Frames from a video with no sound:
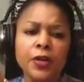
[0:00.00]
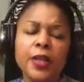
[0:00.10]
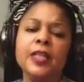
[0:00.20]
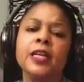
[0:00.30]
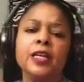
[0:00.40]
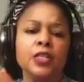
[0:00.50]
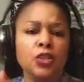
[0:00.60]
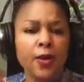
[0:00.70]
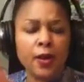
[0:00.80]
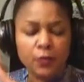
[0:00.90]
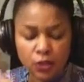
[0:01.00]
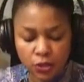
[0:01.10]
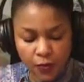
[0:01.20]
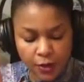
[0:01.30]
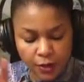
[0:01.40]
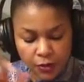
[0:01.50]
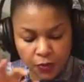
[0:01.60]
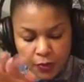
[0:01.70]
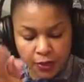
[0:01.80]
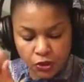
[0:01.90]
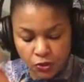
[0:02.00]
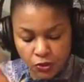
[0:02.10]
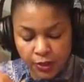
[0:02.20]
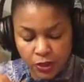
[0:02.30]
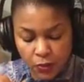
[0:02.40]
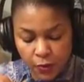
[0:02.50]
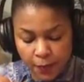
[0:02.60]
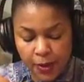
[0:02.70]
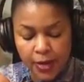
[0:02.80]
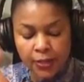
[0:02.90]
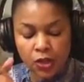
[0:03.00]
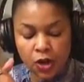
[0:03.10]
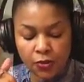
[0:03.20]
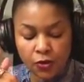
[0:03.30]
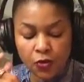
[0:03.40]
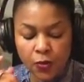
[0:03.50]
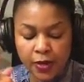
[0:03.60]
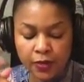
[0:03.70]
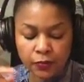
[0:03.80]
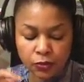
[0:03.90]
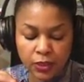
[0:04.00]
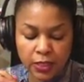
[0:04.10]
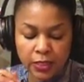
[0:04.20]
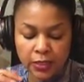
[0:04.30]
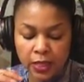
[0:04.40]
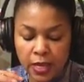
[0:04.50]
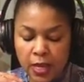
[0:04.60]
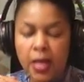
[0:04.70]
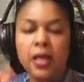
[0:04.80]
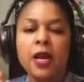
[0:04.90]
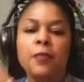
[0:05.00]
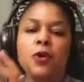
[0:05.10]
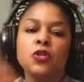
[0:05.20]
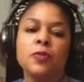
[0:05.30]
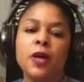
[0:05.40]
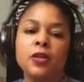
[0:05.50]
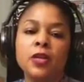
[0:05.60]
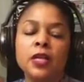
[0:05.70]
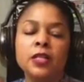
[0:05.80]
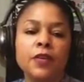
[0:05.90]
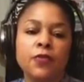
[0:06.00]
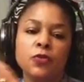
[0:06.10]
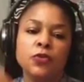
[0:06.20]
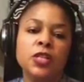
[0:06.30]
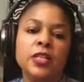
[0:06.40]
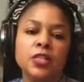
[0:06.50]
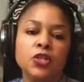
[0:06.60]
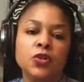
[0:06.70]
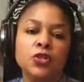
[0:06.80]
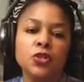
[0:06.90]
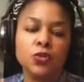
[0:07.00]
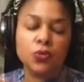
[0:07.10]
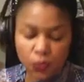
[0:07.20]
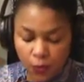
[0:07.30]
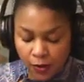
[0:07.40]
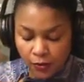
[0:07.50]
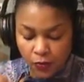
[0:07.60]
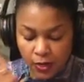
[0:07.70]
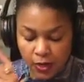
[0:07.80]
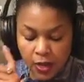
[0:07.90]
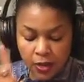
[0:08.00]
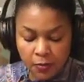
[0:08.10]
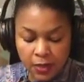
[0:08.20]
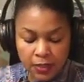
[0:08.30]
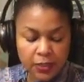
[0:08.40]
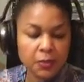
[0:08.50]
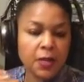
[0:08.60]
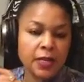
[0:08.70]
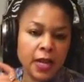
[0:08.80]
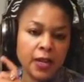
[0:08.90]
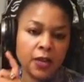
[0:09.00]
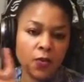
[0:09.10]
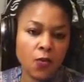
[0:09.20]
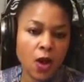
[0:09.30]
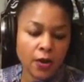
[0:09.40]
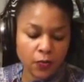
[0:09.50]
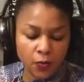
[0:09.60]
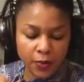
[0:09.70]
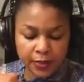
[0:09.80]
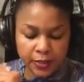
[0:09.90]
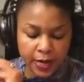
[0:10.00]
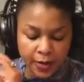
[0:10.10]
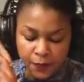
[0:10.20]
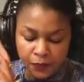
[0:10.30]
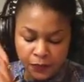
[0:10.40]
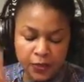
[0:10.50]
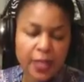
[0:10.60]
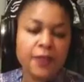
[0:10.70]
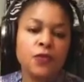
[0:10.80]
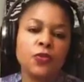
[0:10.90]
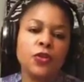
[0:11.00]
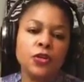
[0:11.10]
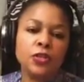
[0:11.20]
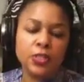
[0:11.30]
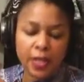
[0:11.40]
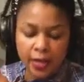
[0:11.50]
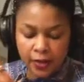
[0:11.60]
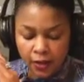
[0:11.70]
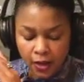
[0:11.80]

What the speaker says: and then Instagram, we just created a new Instagram page called the Queen of Routines, and I post about different routines that you can do throughout the week. Meatless Monday, Water Wednesday, Thankful Thursday,